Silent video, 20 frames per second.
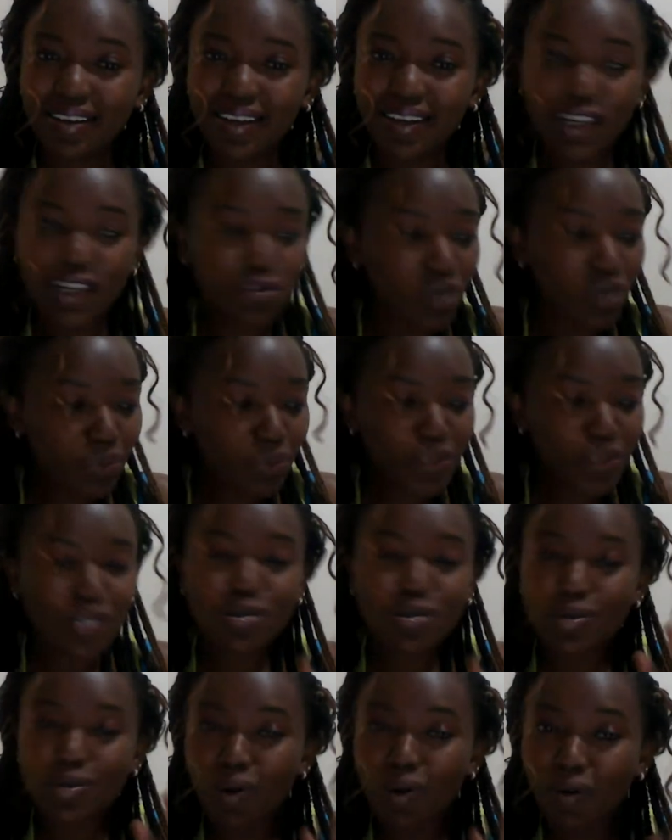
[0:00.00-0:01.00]
it will be
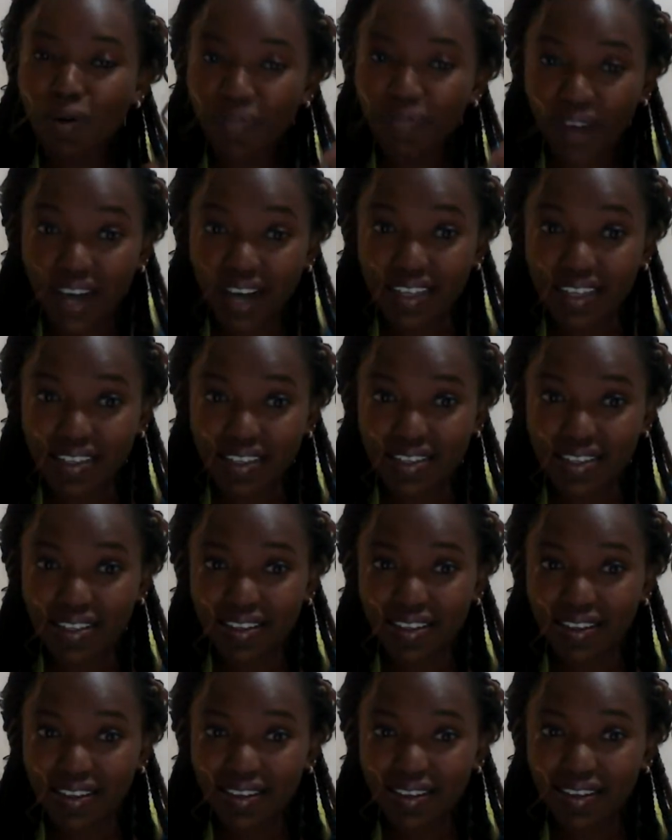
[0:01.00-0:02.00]
so fast.
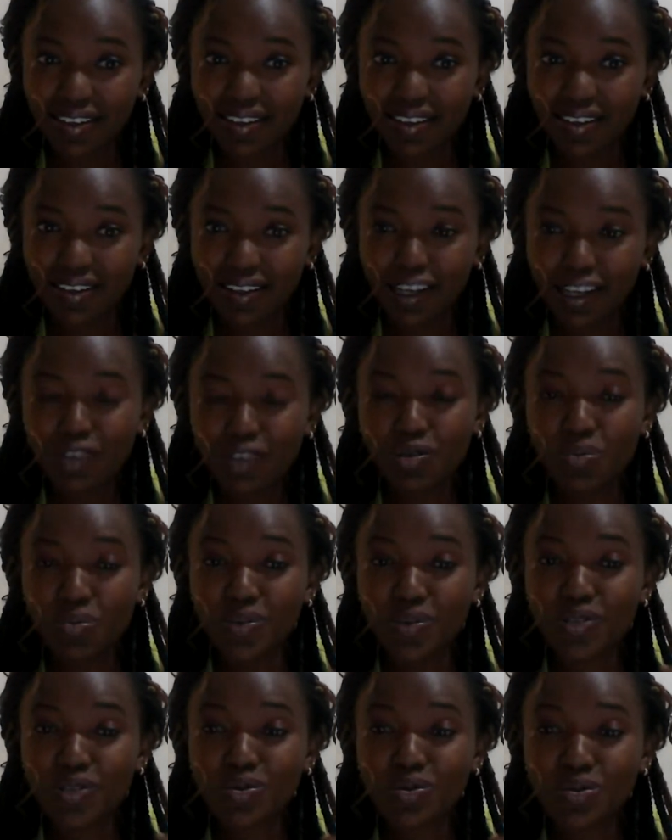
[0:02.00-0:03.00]
It will
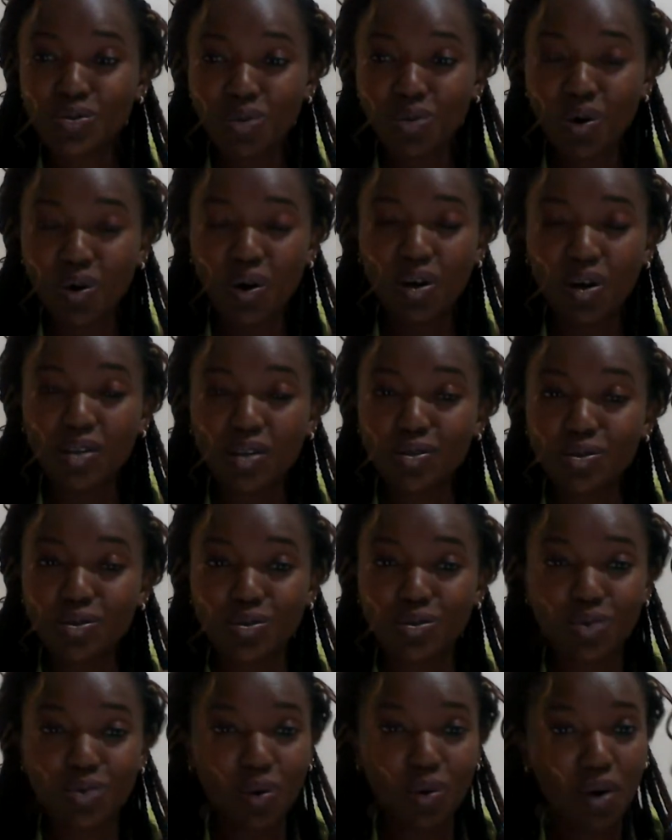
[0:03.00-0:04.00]
be so,
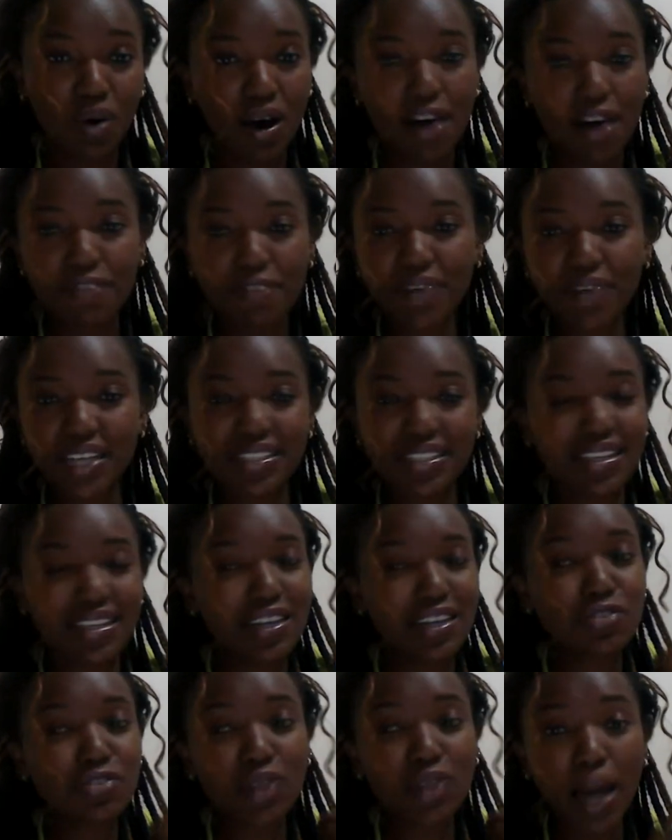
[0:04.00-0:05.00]
so fast.
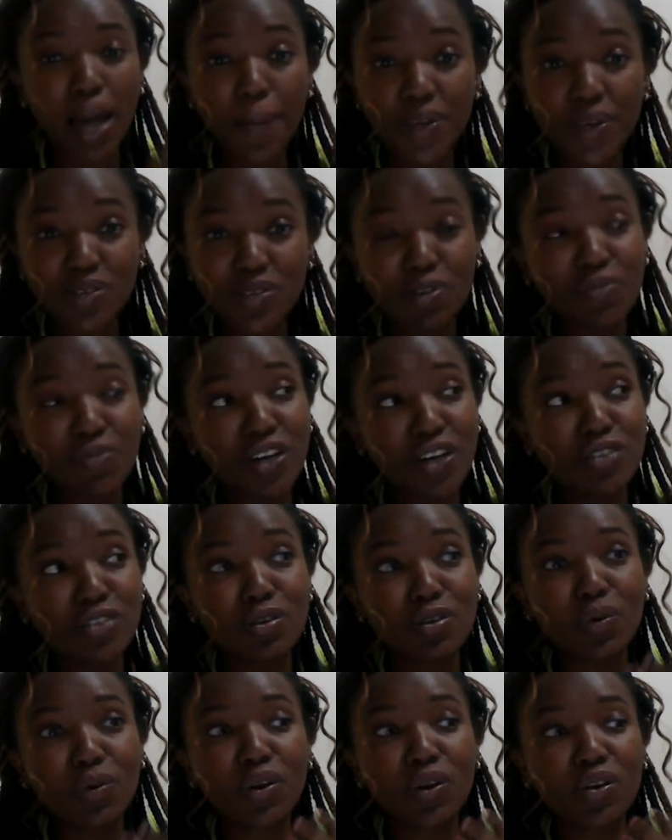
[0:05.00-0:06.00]
It will happen so fast,
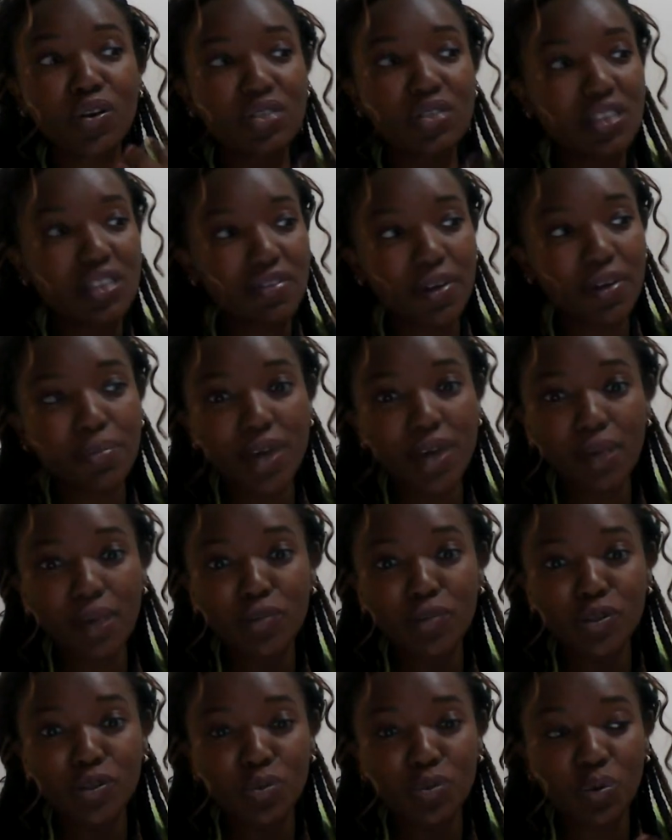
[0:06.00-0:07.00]
you will not even
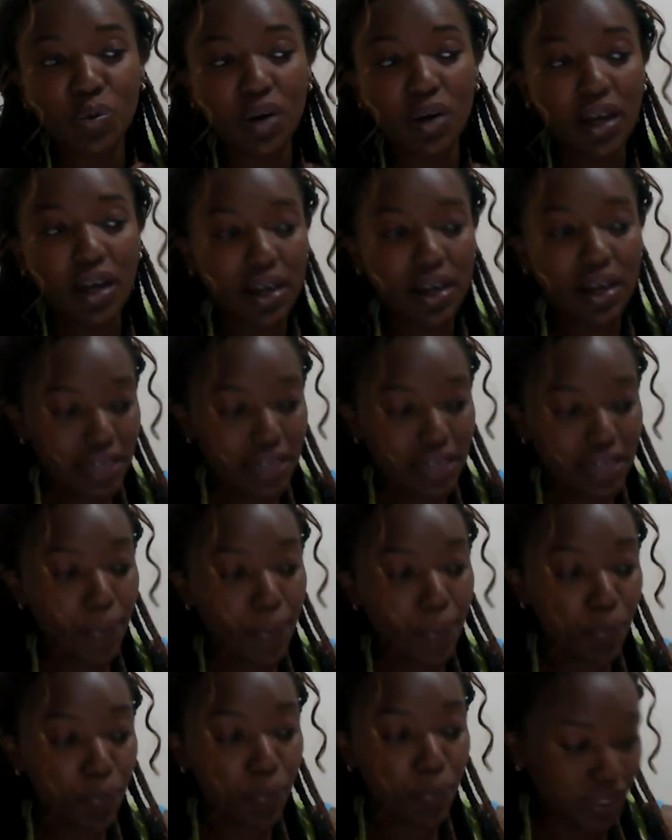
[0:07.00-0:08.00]
be able to
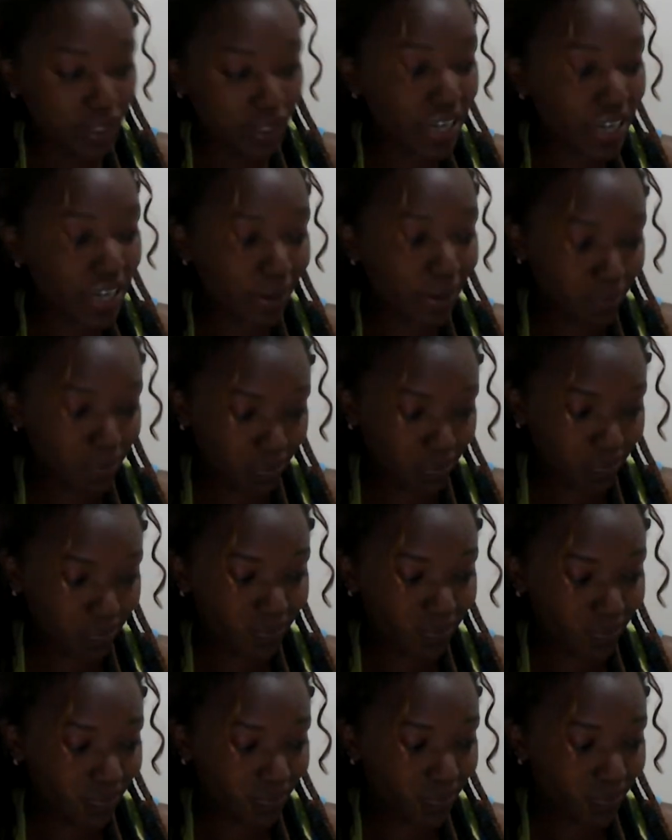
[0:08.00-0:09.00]
keep up with
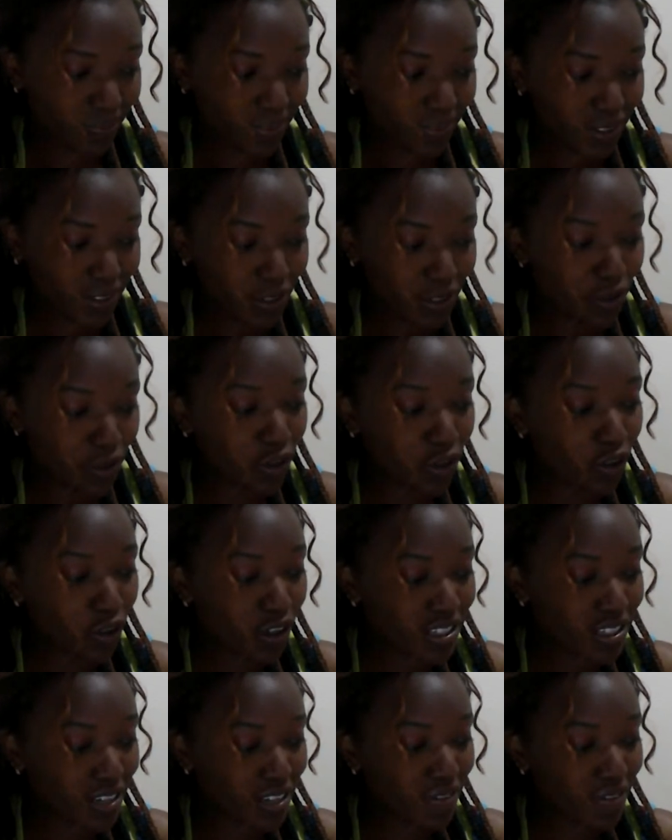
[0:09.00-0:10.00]
time.
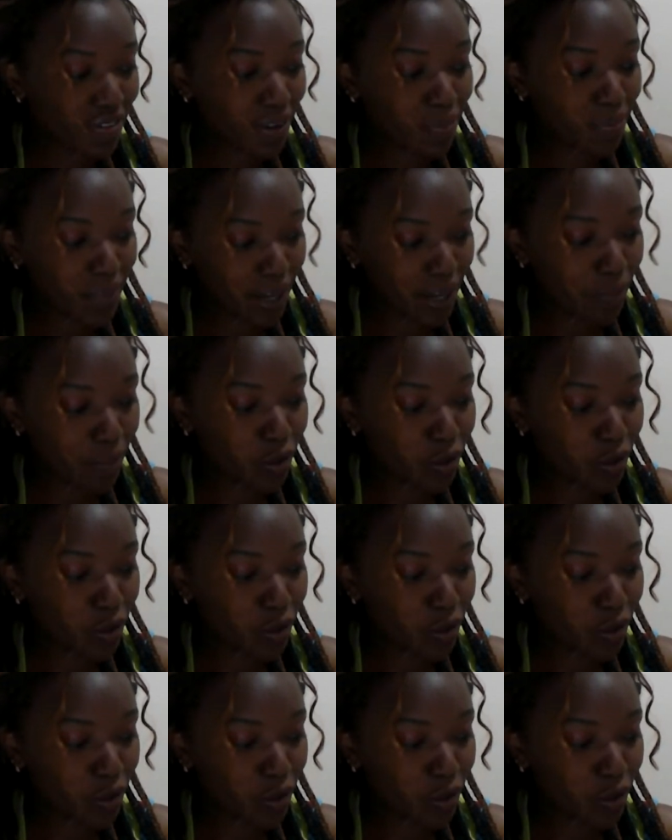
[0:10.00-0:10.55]
You'll not even be